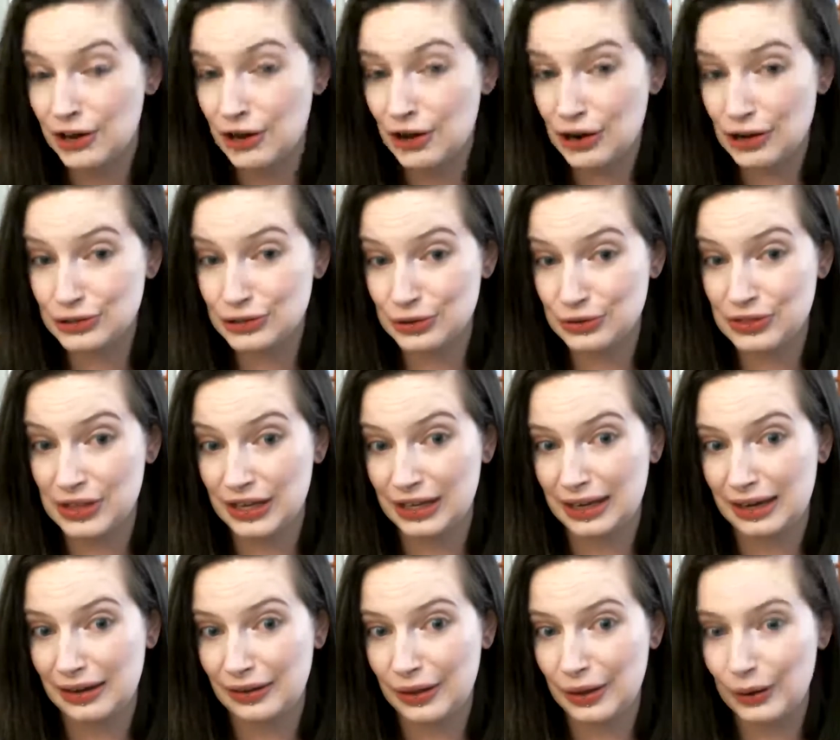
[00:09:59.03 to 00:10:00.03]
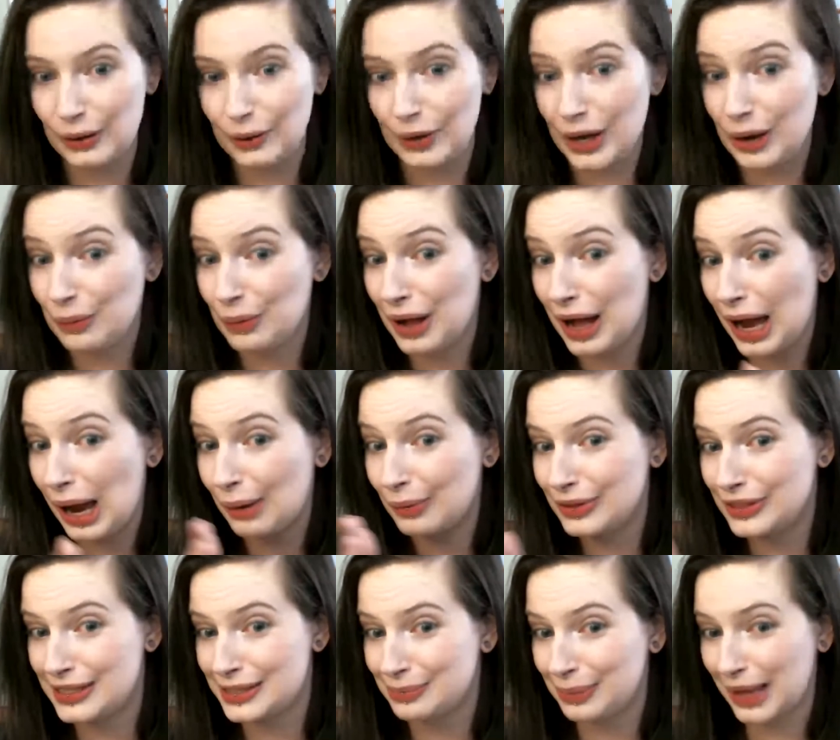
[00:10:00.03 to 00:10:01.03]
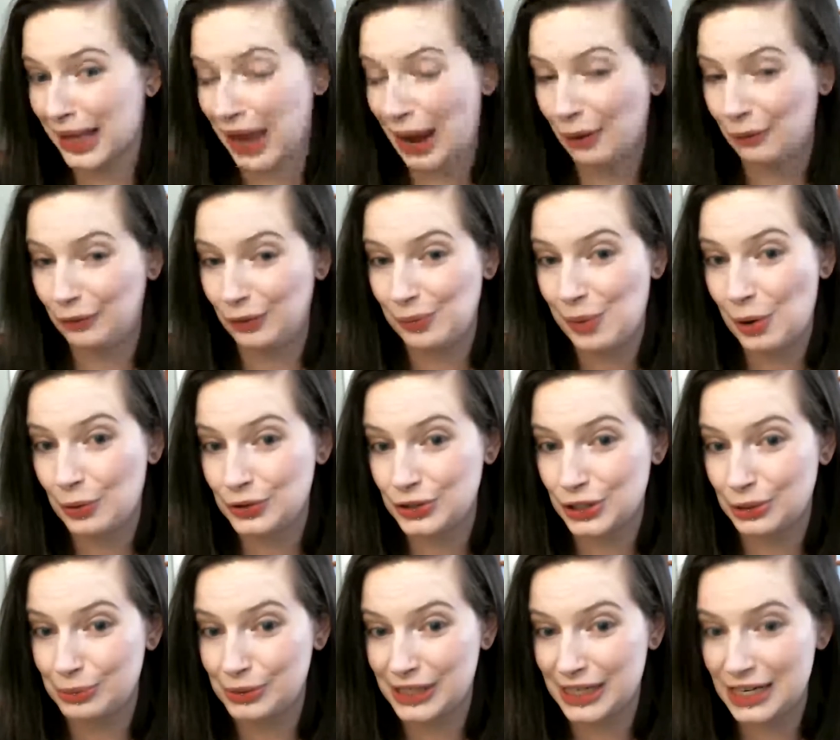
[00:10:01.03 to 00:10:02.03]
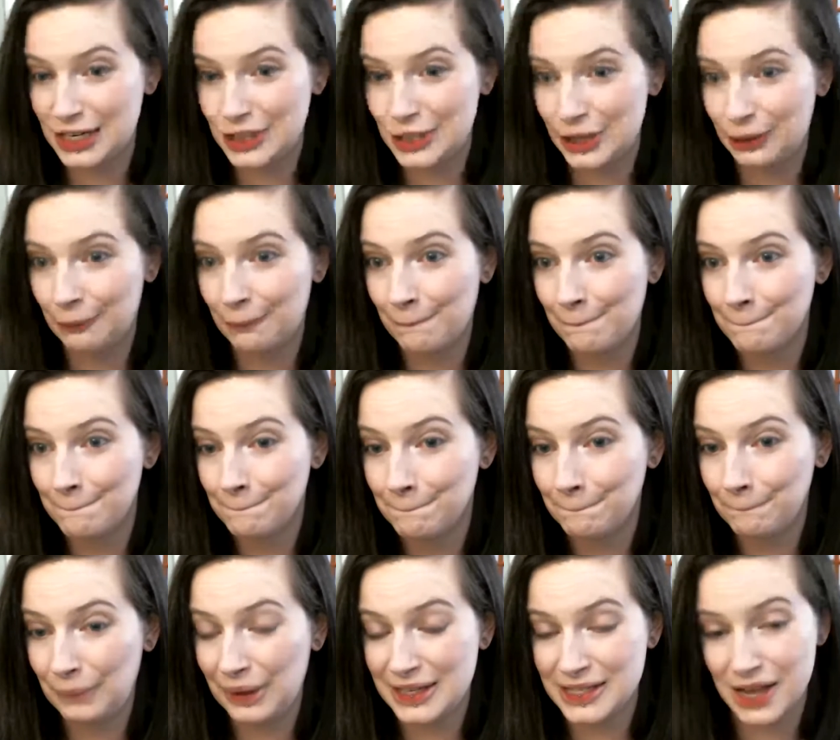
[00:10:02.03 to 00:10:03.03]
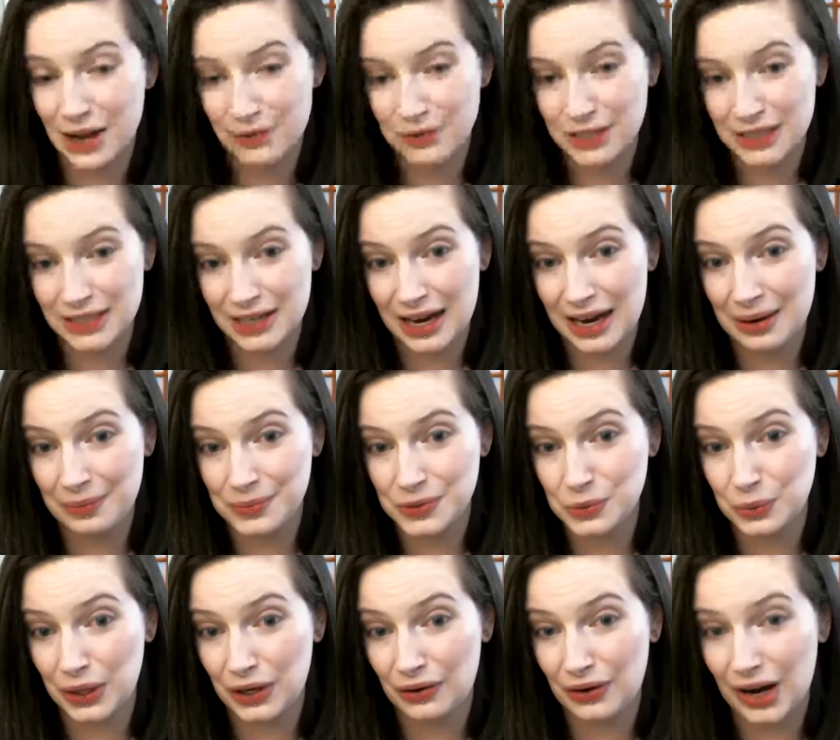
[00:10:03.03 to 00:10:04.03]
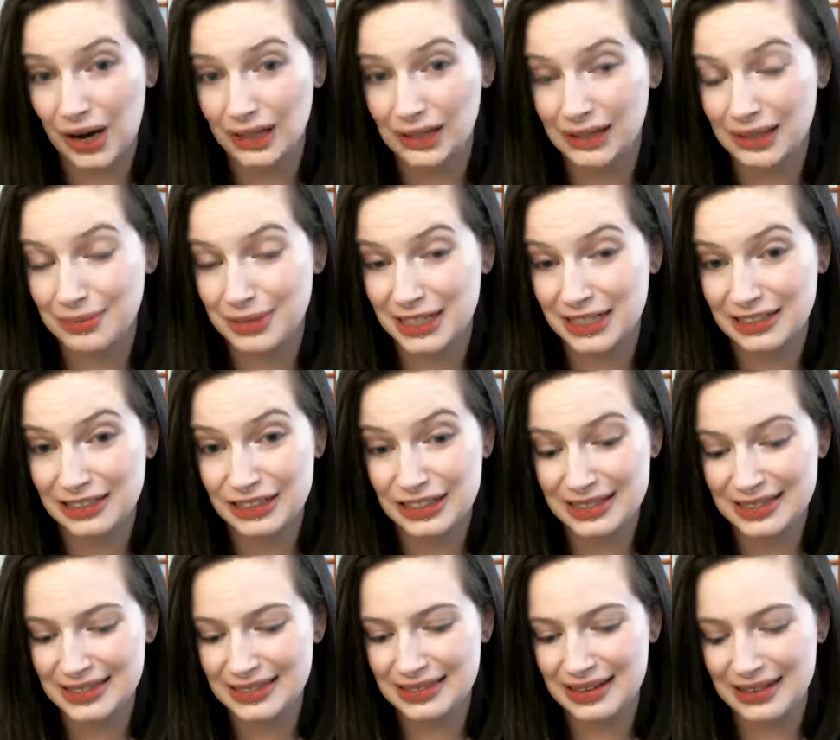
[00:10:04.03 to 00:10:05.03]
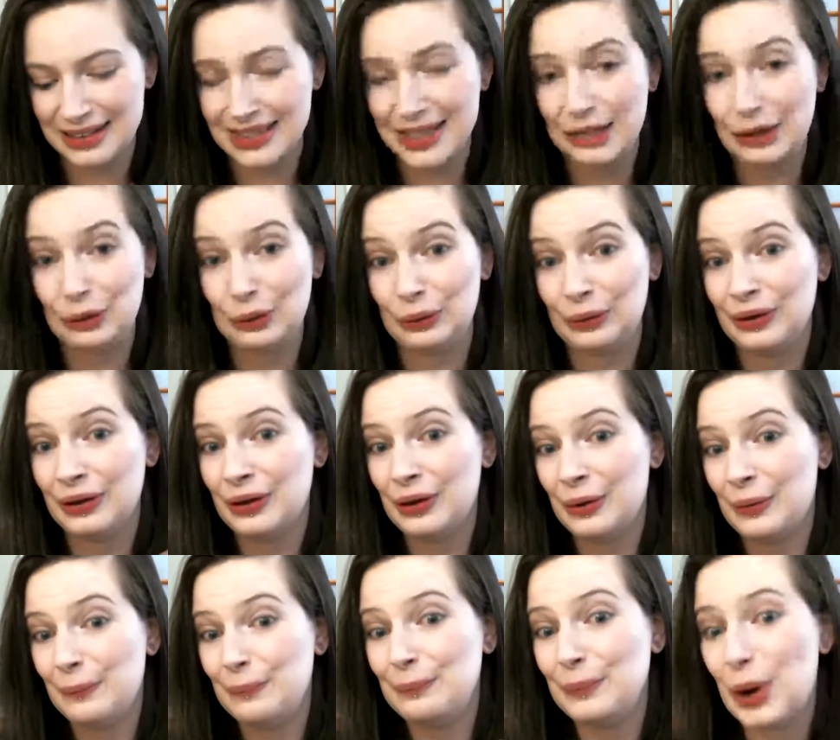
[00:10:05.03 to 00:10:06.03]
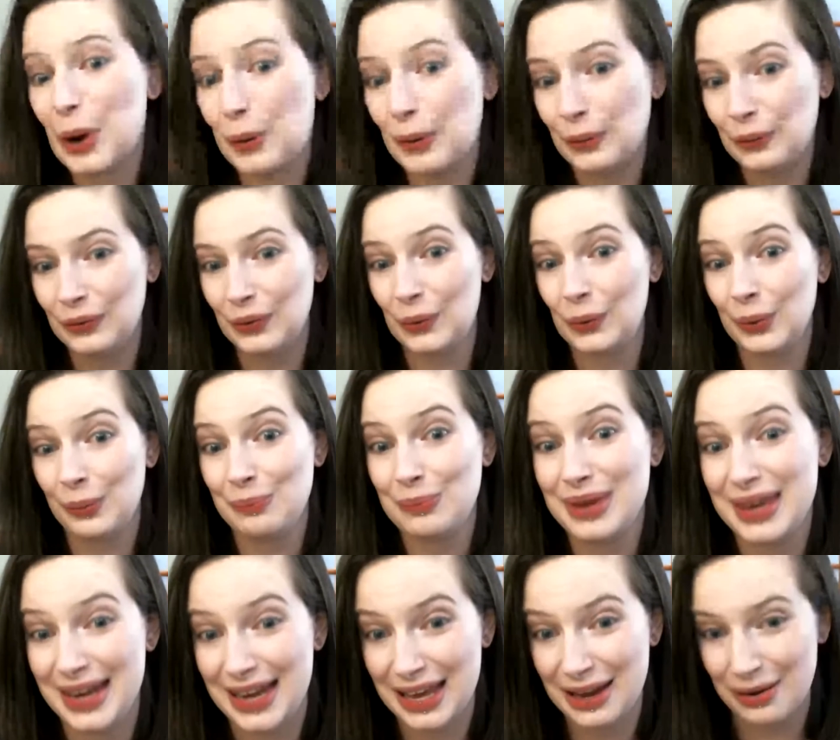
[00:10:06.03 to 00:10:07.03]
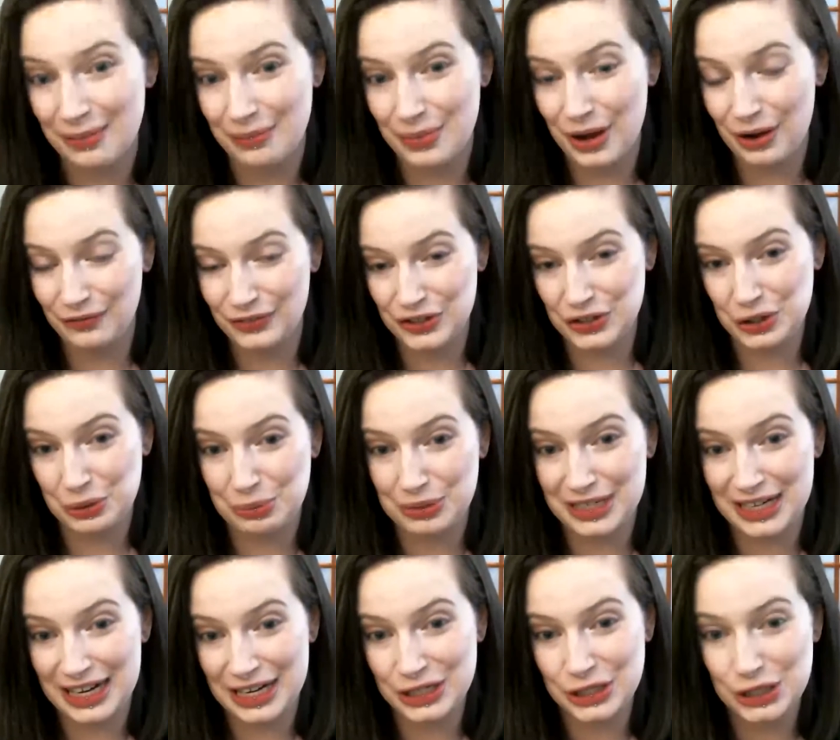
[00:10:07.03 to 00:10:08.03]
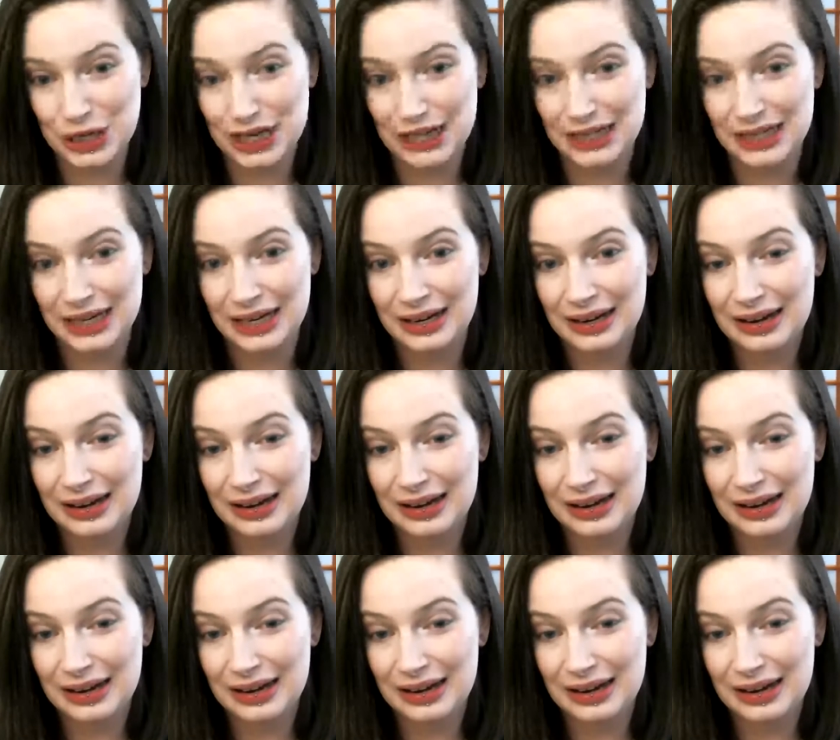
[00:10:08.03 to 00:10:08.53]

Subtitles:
also thinking like, okay, well, how would this play out in remote interpretation? Because oftentimes we are not limited to a single mode or medium of interpretation.